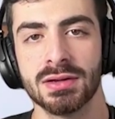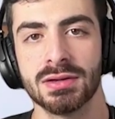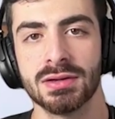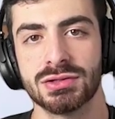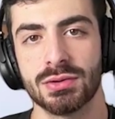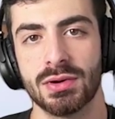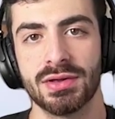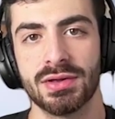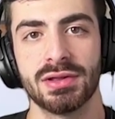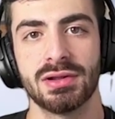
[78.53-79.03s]

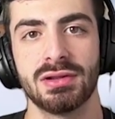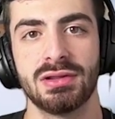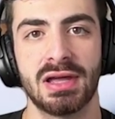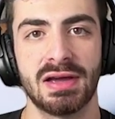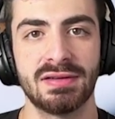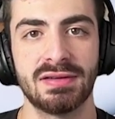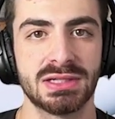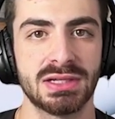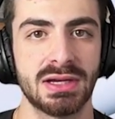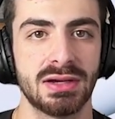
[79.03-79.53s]
so on the
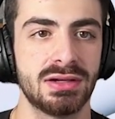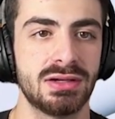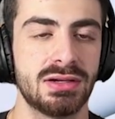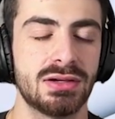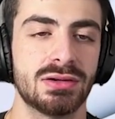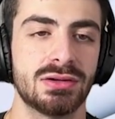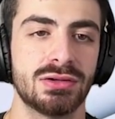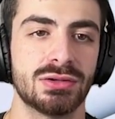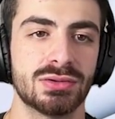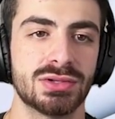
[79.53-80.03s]
left side
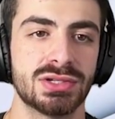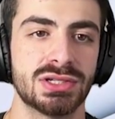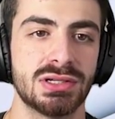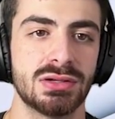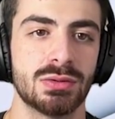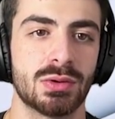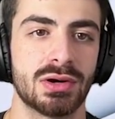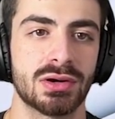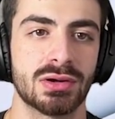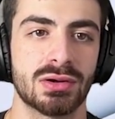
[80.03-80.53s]
here, you'll
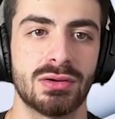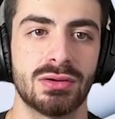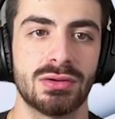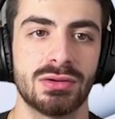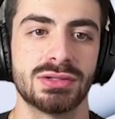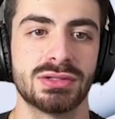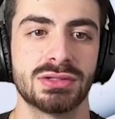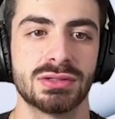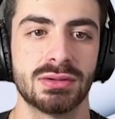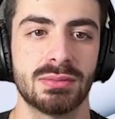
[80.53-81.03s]
see what are
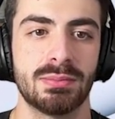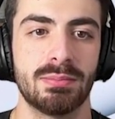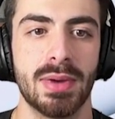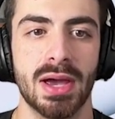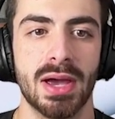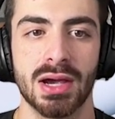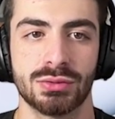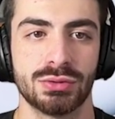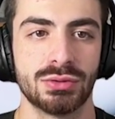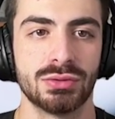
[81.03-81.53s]
called
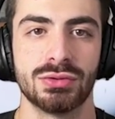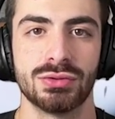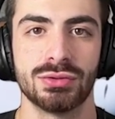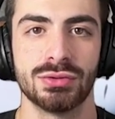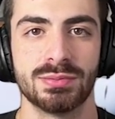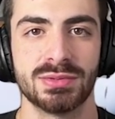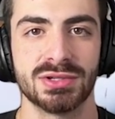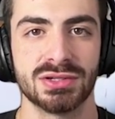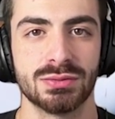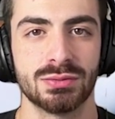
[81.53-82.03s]
macro
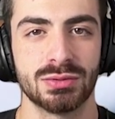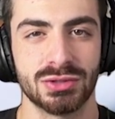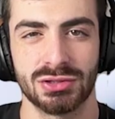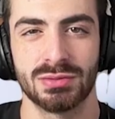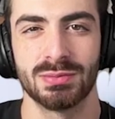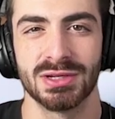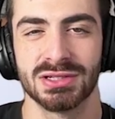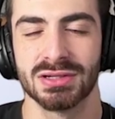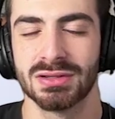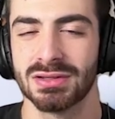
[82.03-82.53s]
groups, which
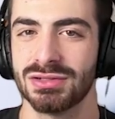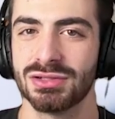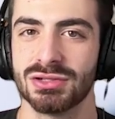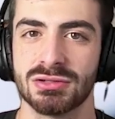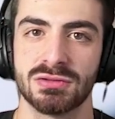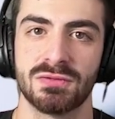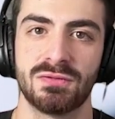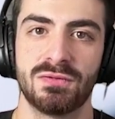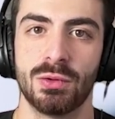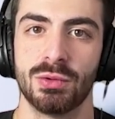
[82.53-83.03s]
are basically
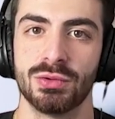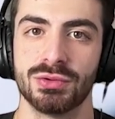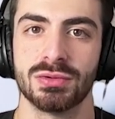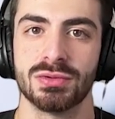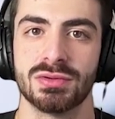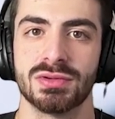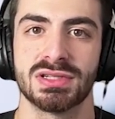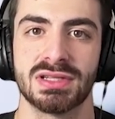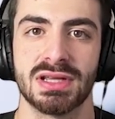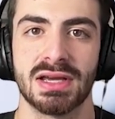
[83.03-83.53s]
just
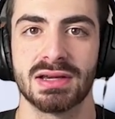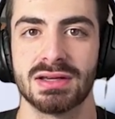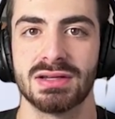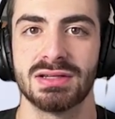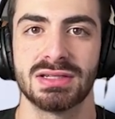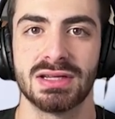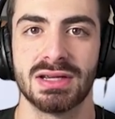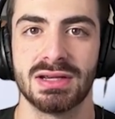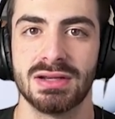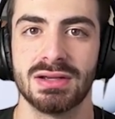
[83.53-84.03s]
folders that
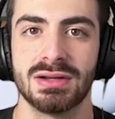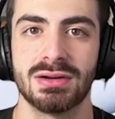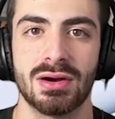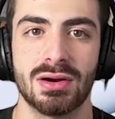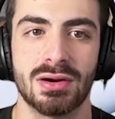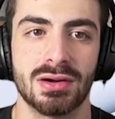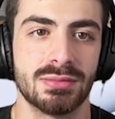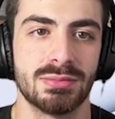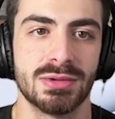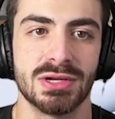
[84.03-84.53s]
contain
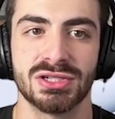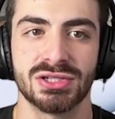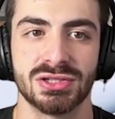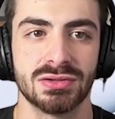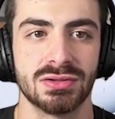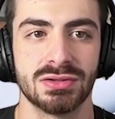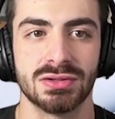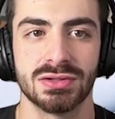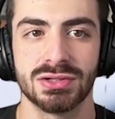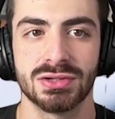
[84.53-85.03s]

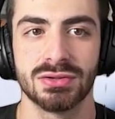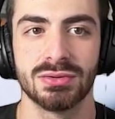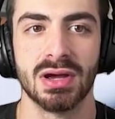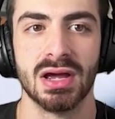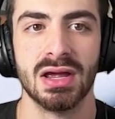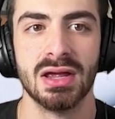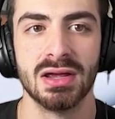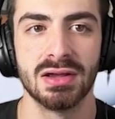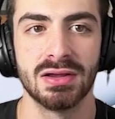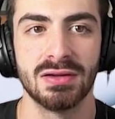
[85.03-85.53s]
automation. So
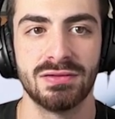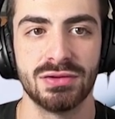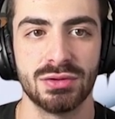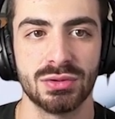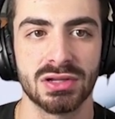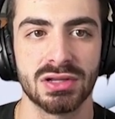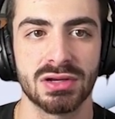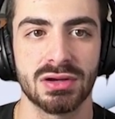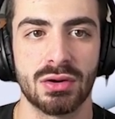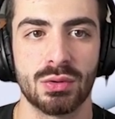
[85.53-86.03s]
if you
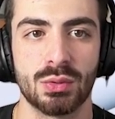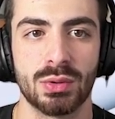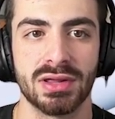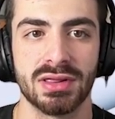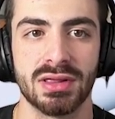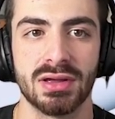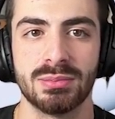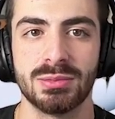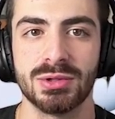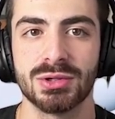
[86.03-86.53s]
click on one
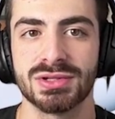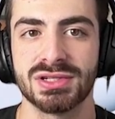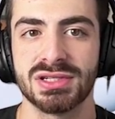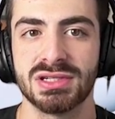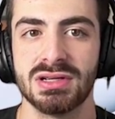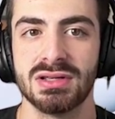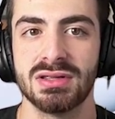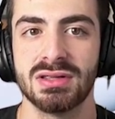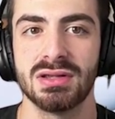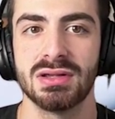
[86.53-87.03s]
of them, you'll
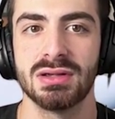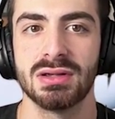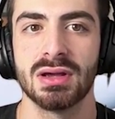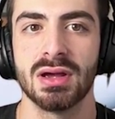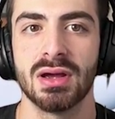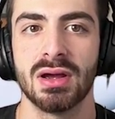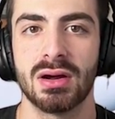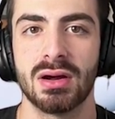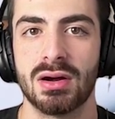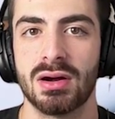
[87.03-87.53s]
see the
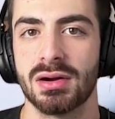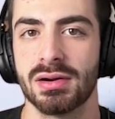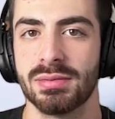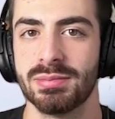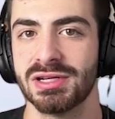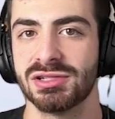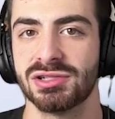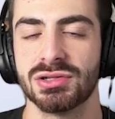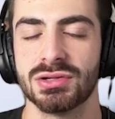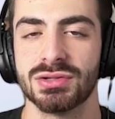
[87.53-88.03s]

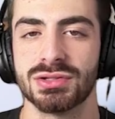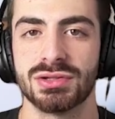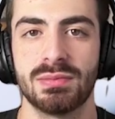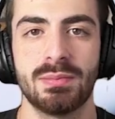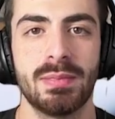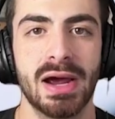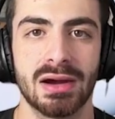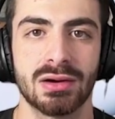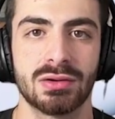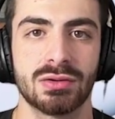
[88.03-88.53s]
automations or
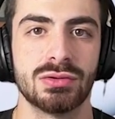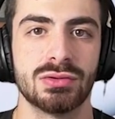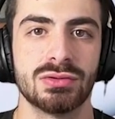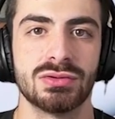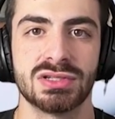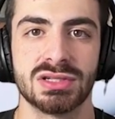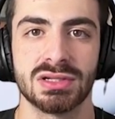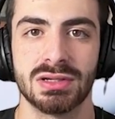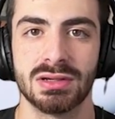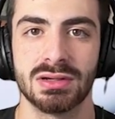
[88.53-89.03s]

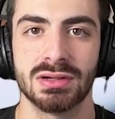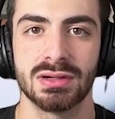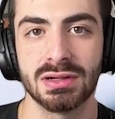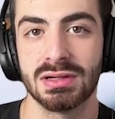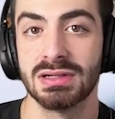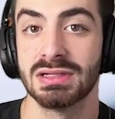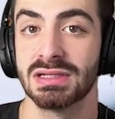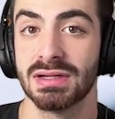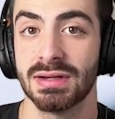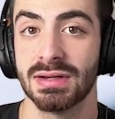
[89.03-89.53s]
macros
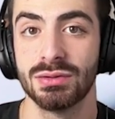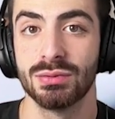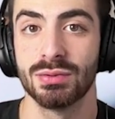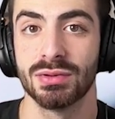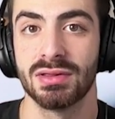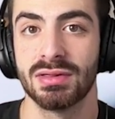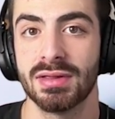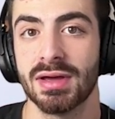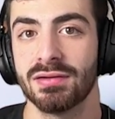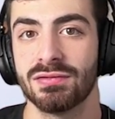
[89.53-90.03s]
contained
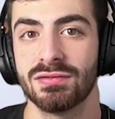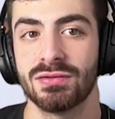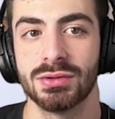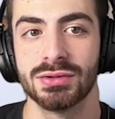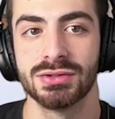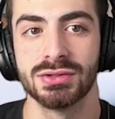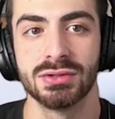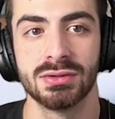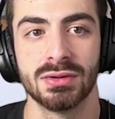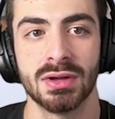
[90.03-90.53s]
within that
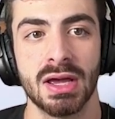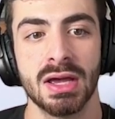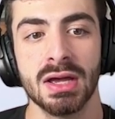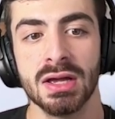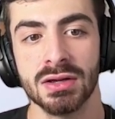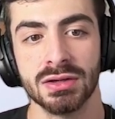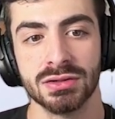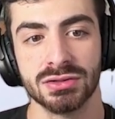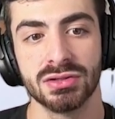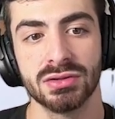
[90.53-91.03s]
folder.
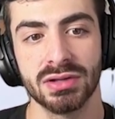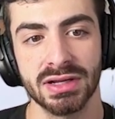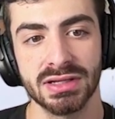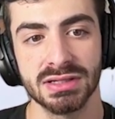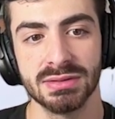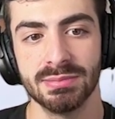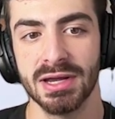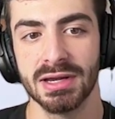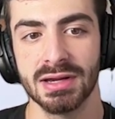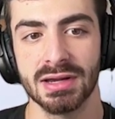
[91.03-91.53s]
So
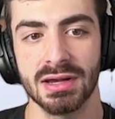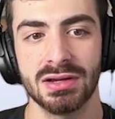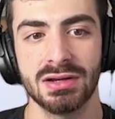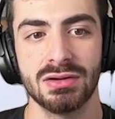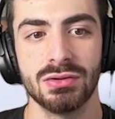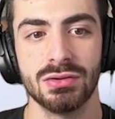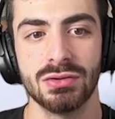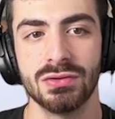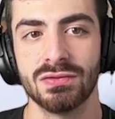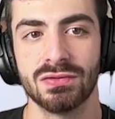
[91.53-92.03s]
let's make a
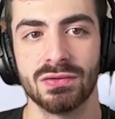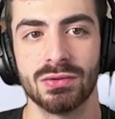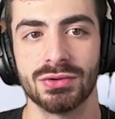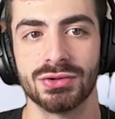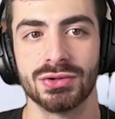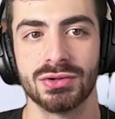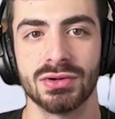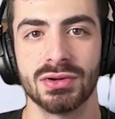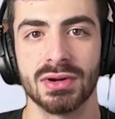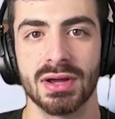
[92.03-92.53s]
new
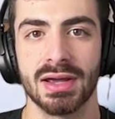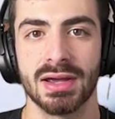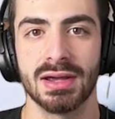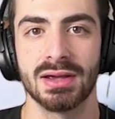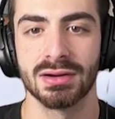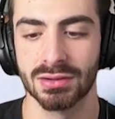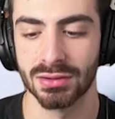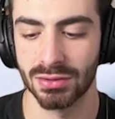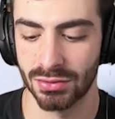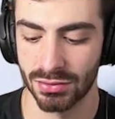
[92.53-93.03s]
folder
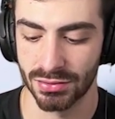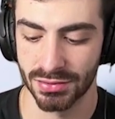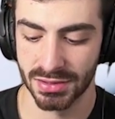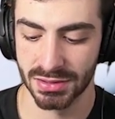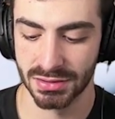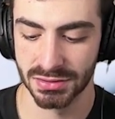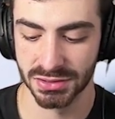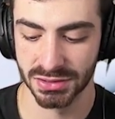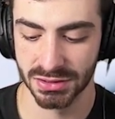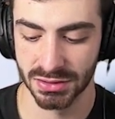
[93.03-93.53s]
and call
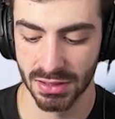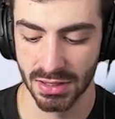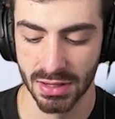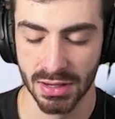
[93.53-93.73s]
this